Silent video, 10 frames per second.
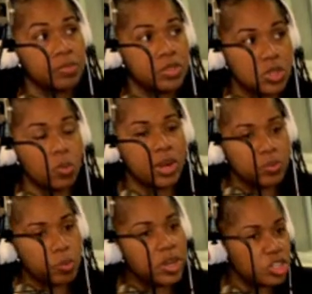So
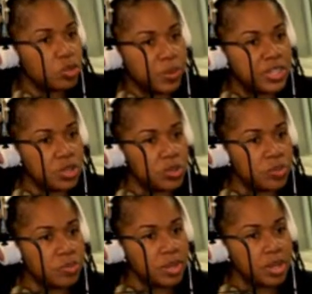what should we do?
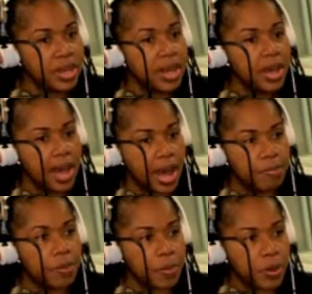I
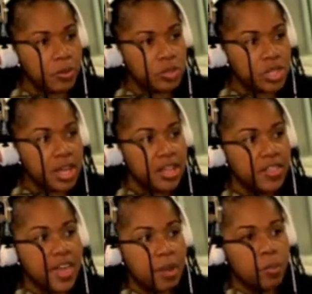propose
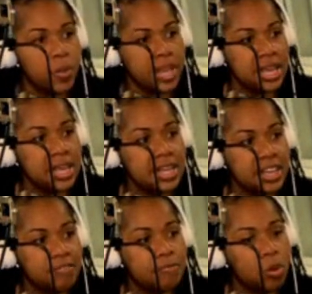that we
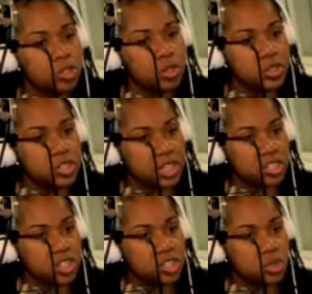give more
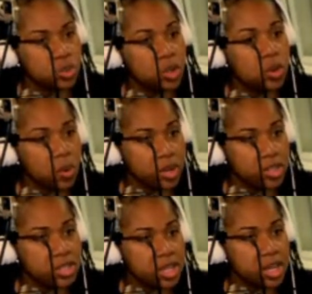jurisdiction to the
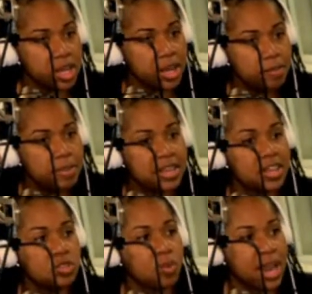courts,
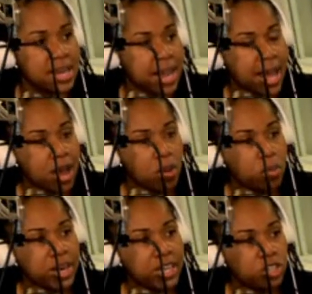because right now
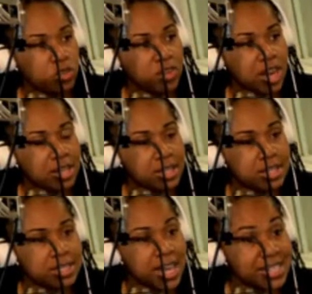when a juvenile
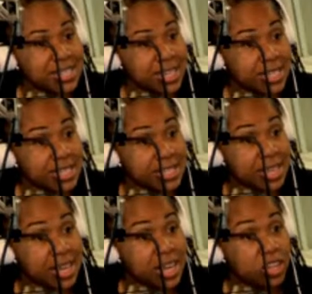is sentenced,
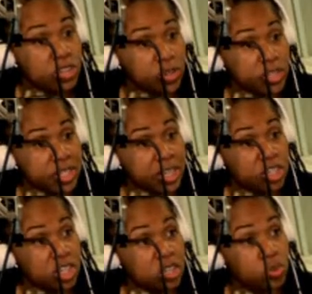
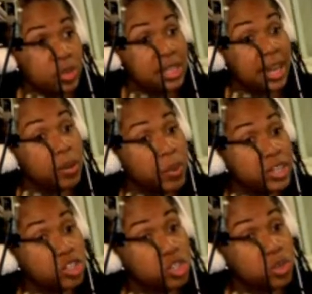jurisdiction is
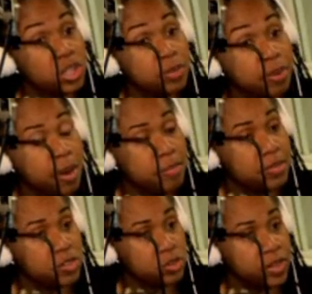relinquished to the
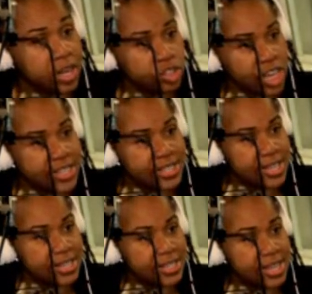Department of Juvenile
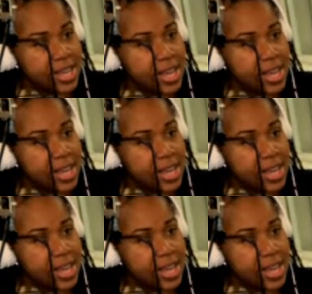Justice.